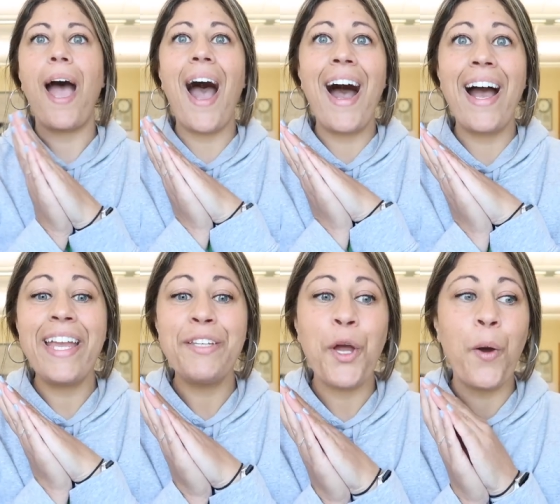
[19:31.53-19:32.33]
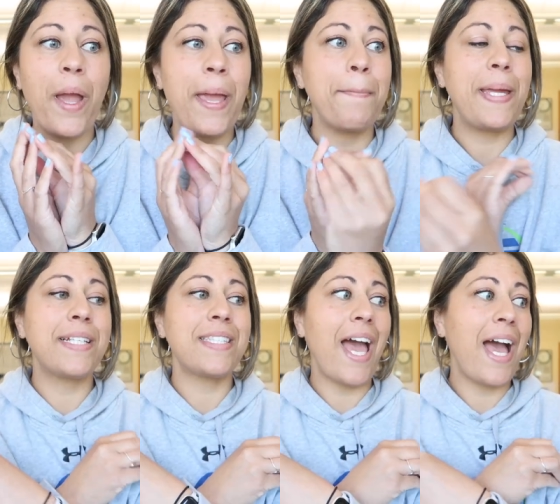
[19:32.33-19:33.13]
I know it
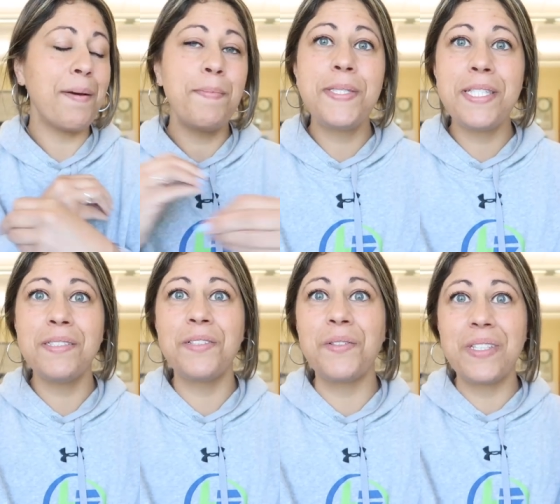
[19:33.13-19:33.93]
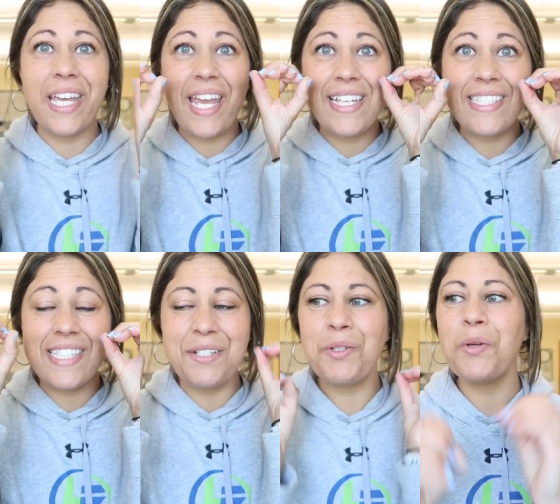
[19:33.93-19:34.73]
makes absolutely
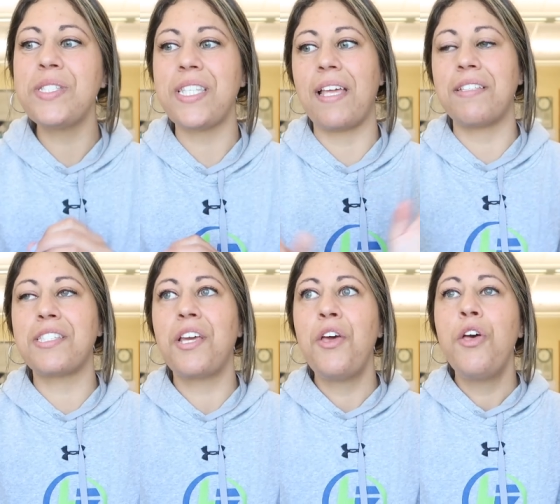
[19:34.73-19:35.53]
zero sense